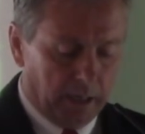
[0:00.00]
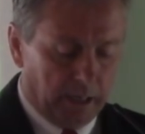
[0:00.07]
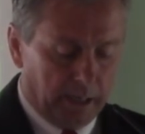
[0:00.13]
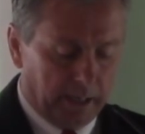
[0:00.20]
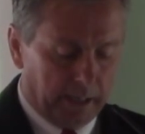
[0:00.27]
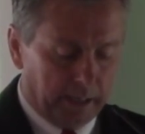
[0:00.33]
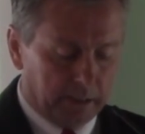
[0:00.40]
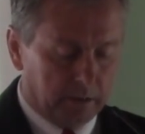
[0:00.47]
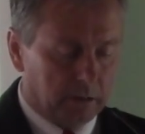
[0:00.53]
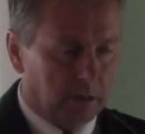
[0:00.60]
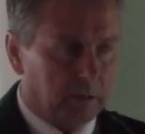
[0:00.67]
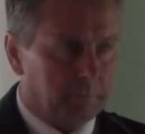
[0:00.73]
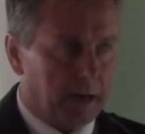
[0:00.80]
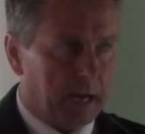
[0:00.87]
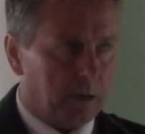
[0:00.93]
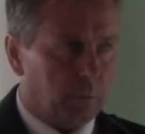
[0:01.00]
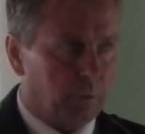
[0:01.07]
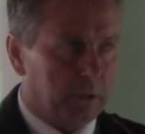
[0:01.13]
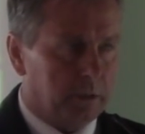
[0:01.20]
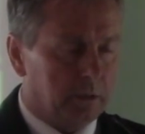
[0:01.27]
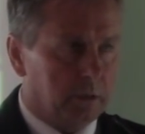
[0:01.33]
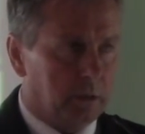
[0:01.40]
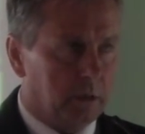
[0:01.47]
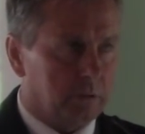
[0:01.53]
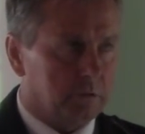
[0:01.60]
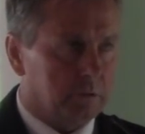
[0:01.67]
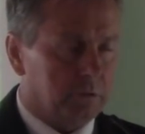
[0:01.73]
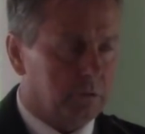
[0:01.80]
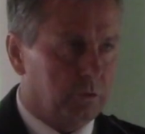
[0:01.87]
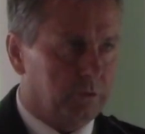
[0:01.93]
And back when
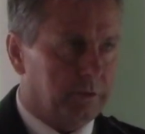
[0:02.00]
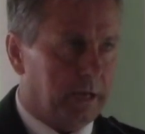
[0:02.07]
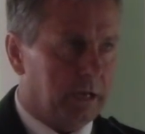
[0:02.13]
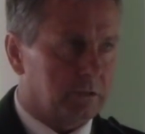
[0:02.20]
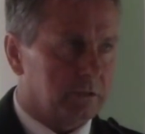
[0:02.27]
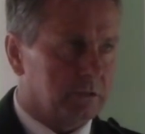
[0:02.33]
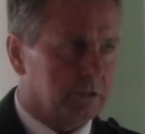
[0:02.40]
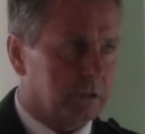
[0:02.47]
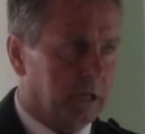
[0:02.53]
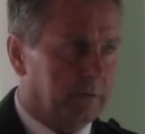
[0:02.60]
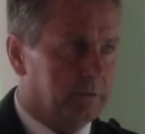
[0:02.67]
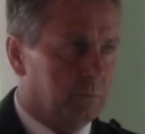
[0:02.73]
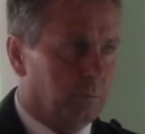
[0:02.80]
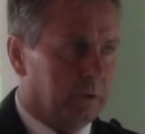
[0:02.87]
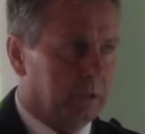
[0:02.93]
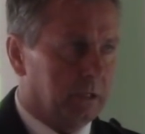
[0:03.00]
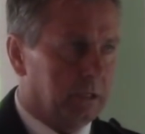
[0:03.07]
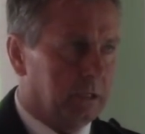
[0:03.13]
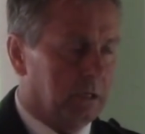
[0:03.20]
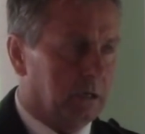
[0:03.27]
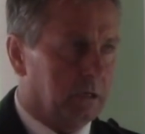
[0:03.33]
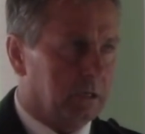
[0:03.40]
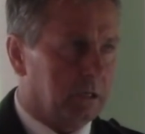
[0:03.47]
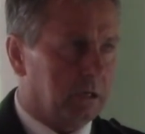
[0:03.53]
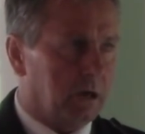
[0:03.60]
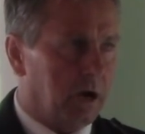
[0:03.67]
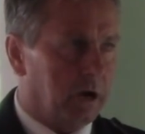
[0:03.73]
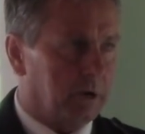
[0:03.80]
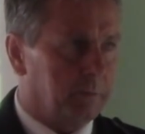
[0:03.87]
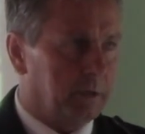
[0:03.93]
2007, when the
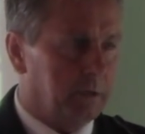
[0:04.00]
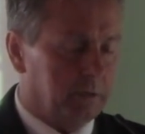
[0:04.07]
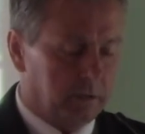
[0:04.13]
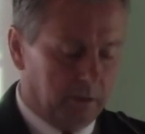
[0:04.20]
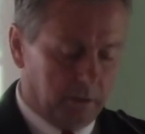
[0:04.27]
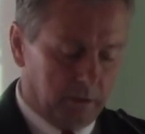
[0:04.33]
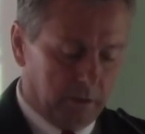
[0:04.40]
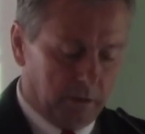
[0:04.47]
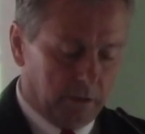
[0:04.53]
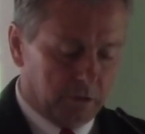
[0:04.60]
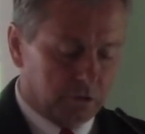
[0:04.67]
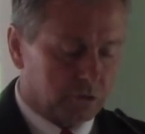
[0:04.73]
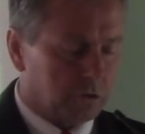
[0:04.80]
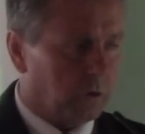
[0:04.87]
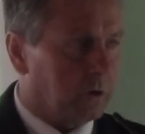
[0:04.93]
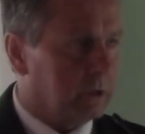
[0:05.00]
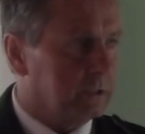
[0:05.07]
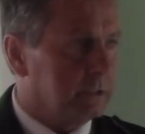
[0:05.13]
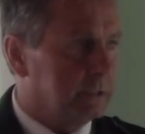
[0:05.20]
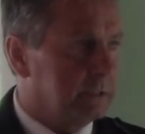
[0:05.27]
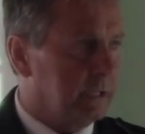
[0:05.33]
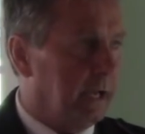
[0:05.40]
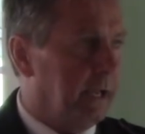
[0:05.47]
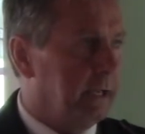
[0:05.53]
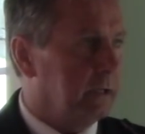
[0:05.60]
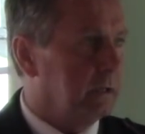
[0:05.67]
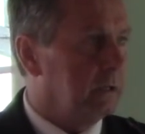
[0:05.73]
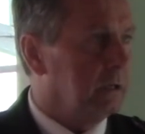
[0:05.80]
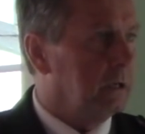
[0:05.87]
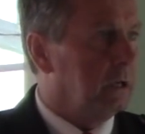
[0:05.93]
economy started to
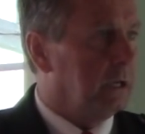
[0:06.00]
tank,